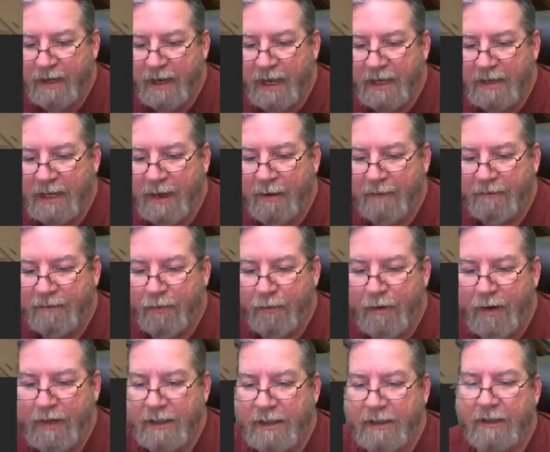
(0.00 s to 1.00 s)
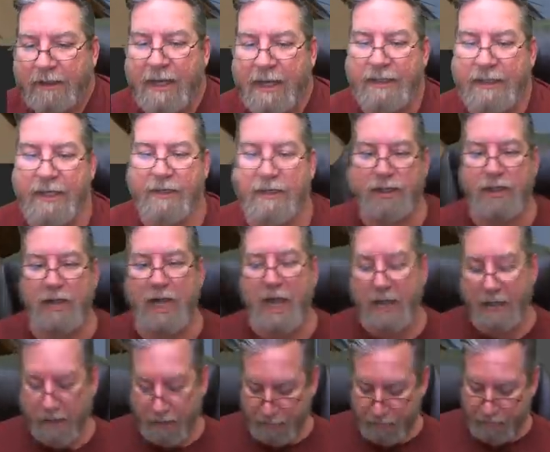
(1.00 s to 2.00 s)
and now I've created light and
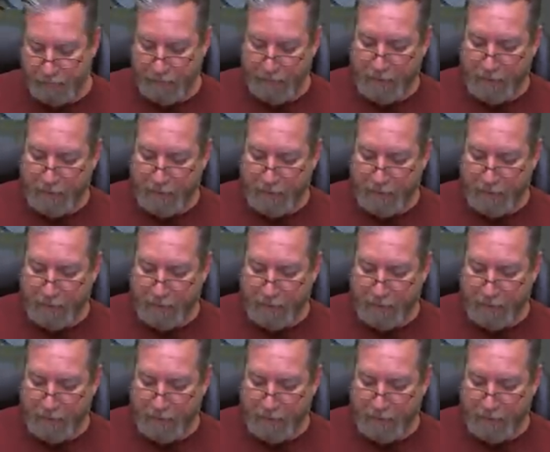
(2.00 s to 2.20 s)
shadow.